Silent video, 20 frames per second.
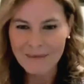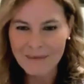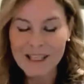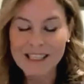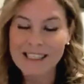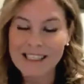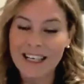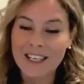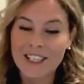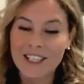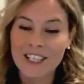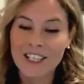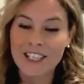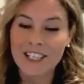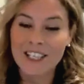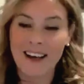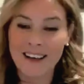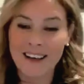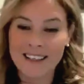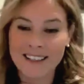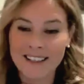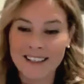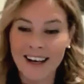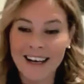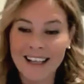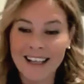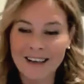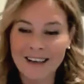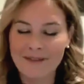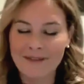He's actually
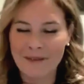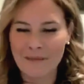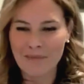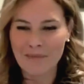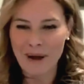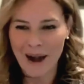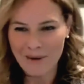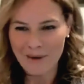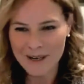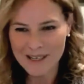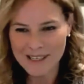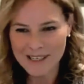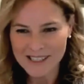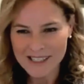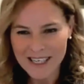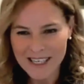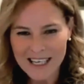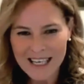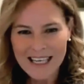dialing in from Paris.